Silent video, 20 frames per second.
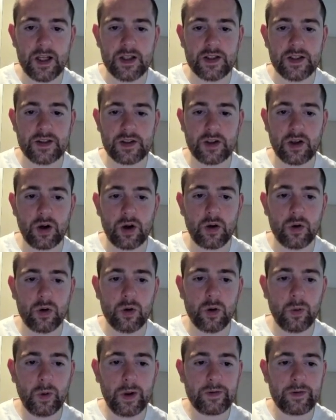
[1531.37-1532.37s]
So
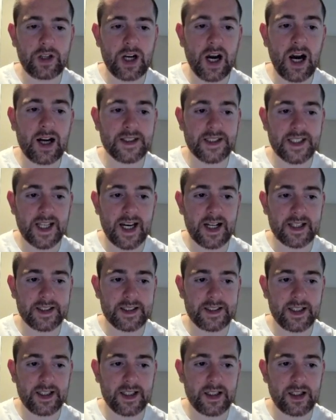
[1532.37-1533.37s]
who we've
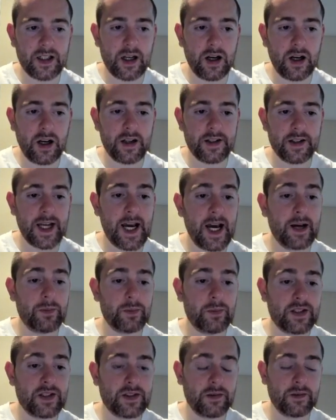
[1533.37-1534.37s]
contacted, the
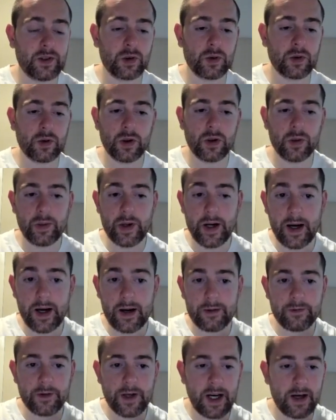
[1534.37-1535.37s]
admins of the group,
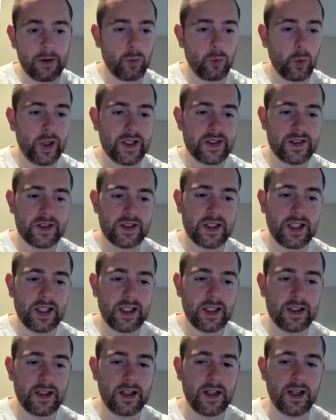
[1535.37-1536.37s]
have we
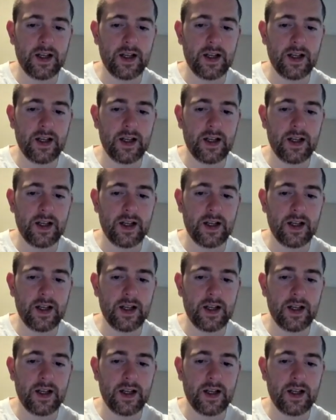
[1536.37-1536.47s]
seen